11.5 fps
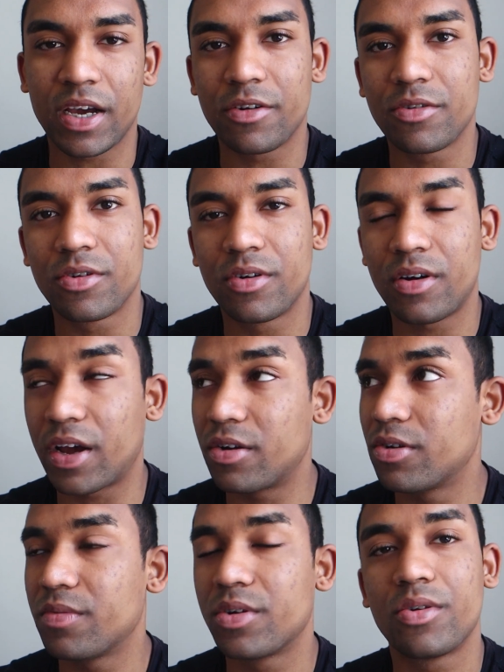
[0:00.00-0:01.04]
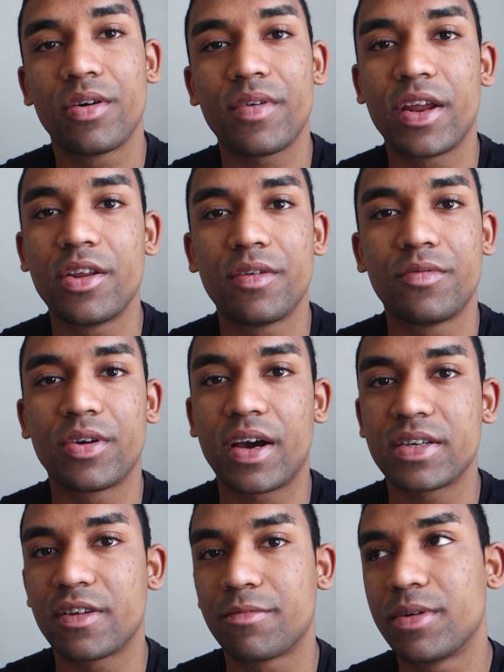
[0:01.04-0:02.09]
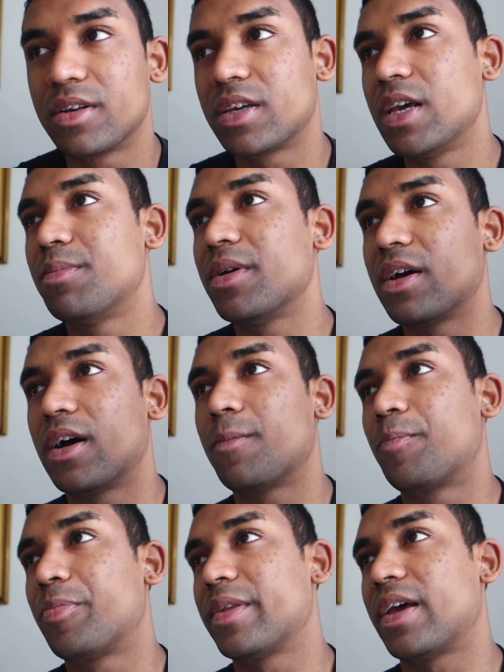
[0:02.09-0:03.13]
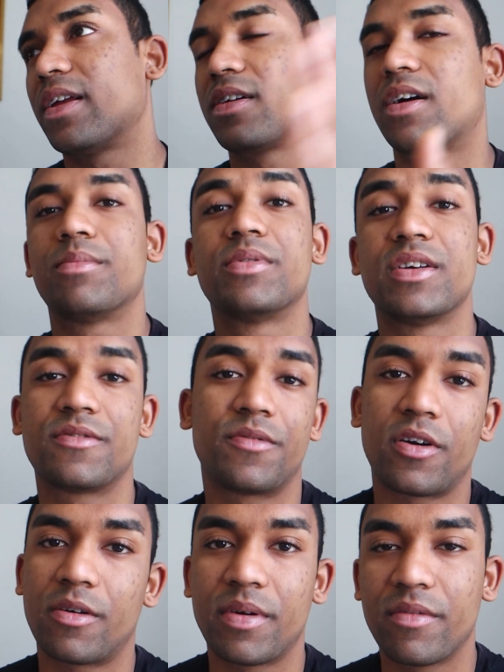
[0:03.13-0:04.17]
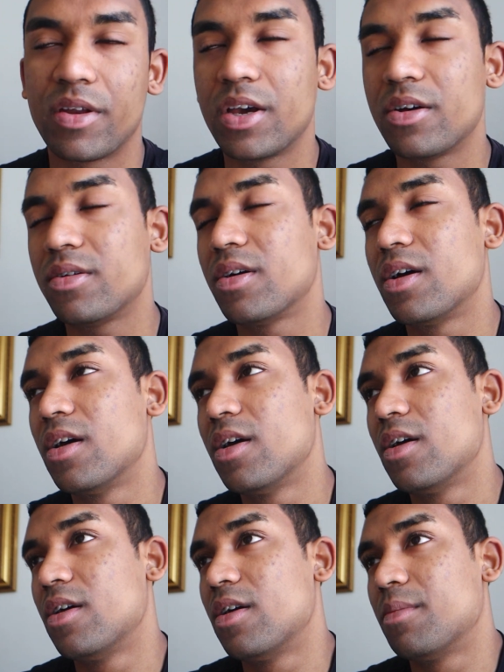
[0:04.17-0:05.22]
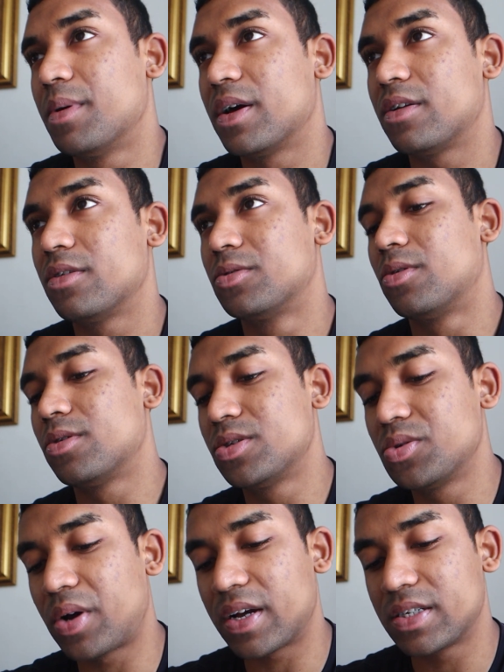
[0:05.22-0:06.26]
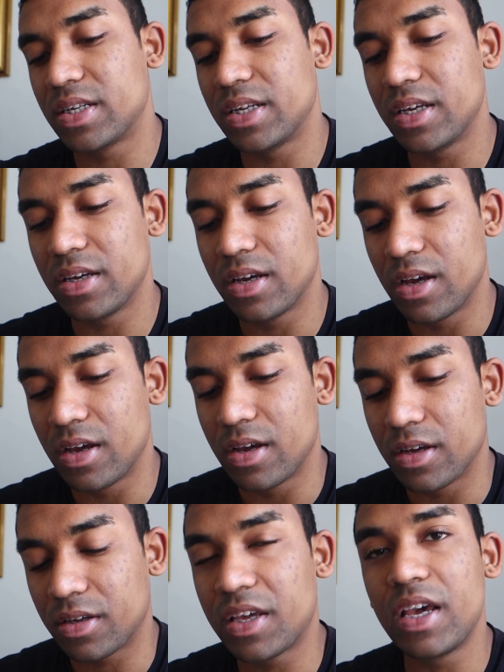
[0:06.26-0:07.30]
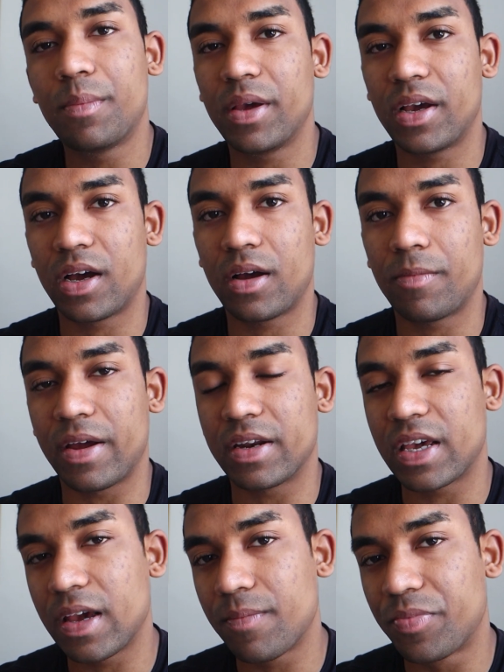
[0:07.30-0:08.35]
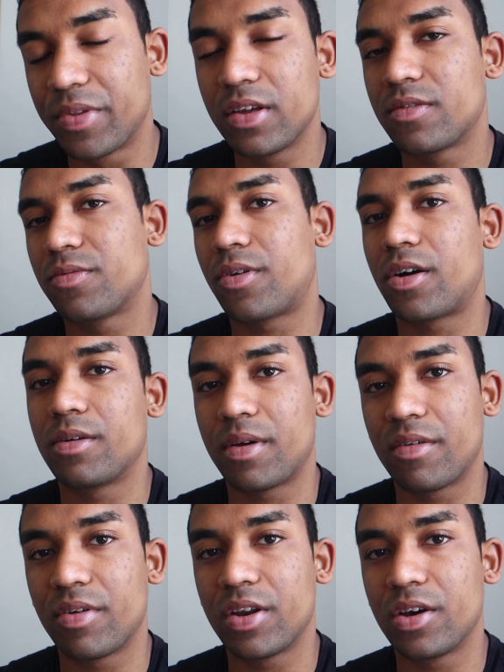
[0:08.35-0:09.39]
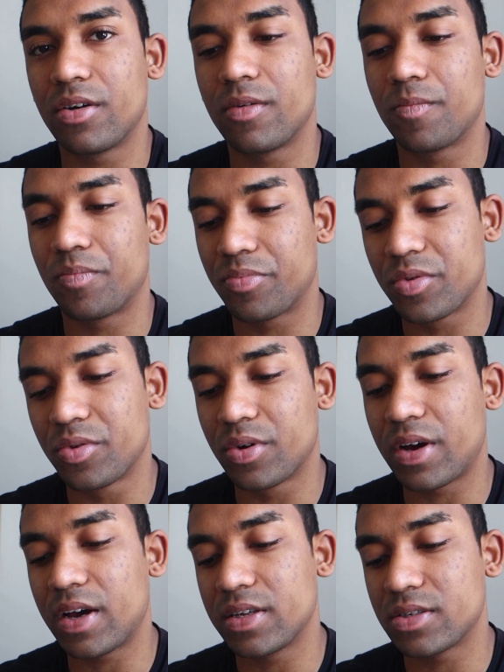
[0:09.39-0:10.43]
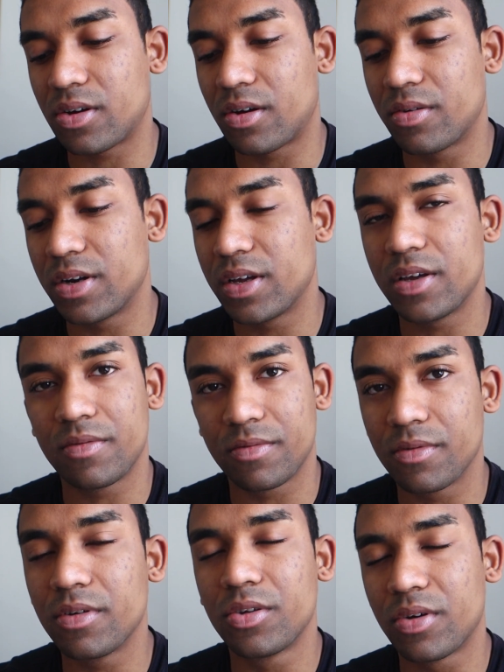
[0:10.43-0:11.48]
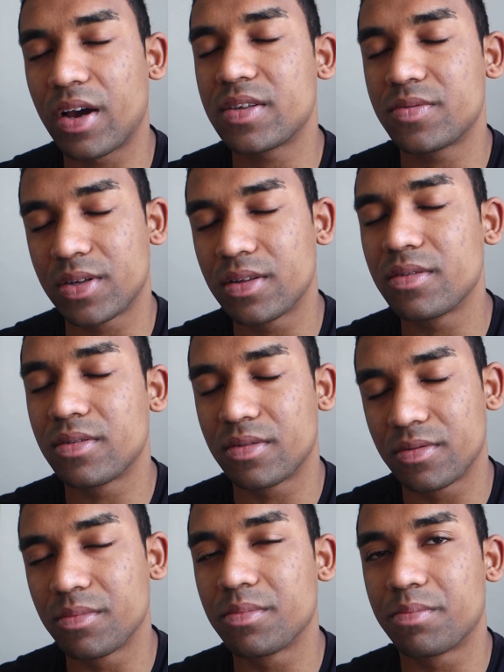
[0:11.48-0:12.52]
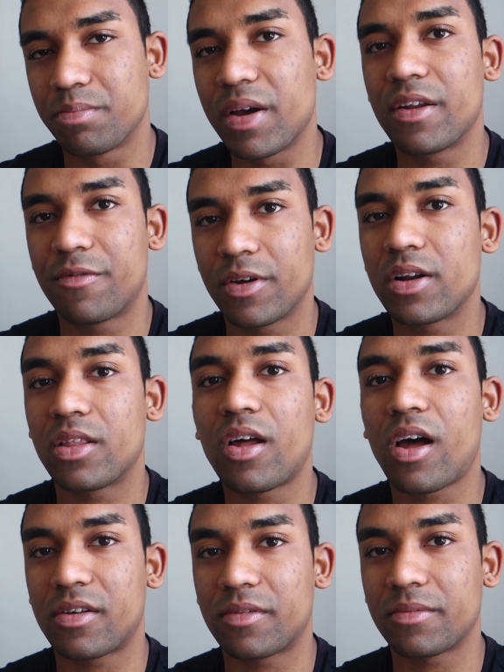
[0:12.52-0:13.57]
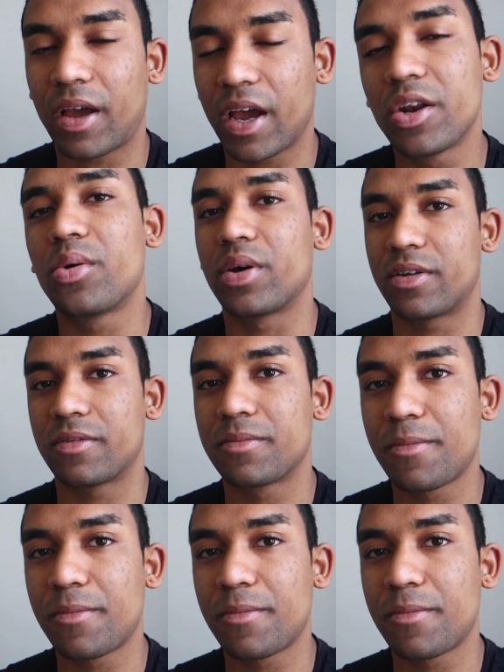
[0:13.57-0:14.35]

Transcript: I don't know. I don't even know if any of you guys have been keeping up and come this far in my video. But those who are actually keeping up and came this far in my video, you guys will benefit a lot. I know it.